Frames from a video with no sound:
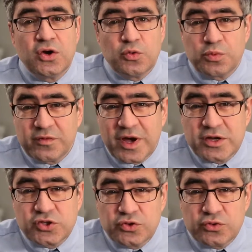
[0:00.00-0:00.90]
Your
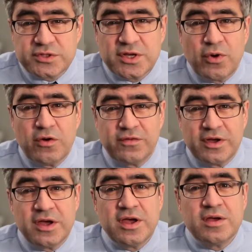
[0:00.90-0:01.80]
provider should also
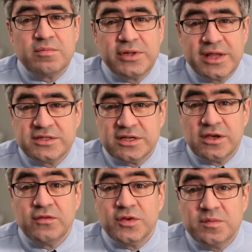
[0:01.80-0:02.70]
offer plenty
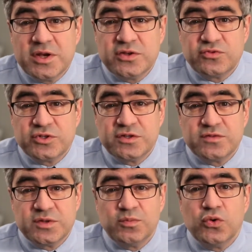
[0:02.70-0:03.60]
of administrative
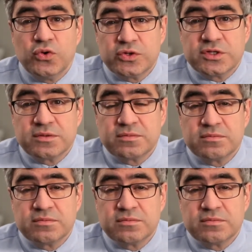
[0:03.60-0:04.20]
support.